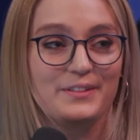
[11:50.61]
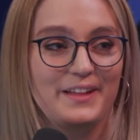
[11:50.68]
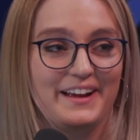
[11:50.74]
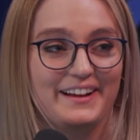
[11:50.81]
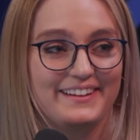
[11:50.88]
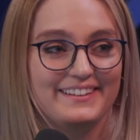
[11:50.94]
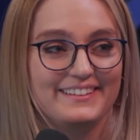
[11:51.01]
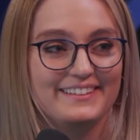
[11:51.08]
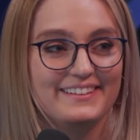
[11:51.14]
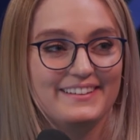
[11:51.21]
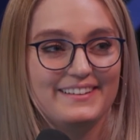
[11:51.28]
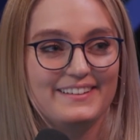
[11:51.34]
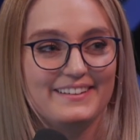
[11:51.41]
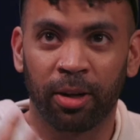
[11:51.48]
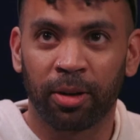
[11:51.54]
Like, oh no,
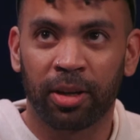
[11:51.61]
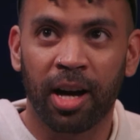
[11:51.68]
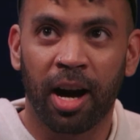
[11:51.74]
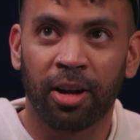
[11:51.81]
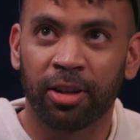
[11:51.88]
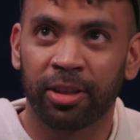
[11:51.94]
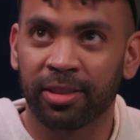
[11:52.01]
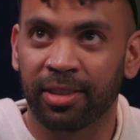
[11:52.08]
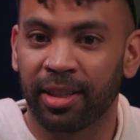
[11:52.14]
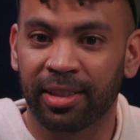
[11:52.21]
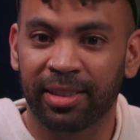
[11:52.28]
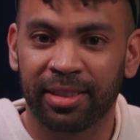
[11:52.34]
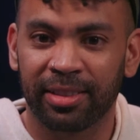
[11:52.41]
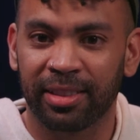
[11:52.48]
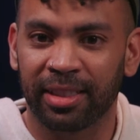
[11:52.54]
I know. Connor is
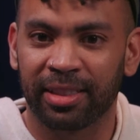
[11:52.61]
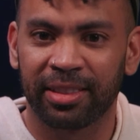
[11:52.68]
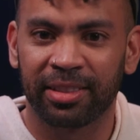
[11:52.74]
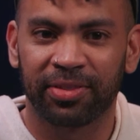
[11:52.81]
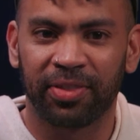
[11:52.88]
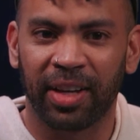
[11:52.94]
like 6'5",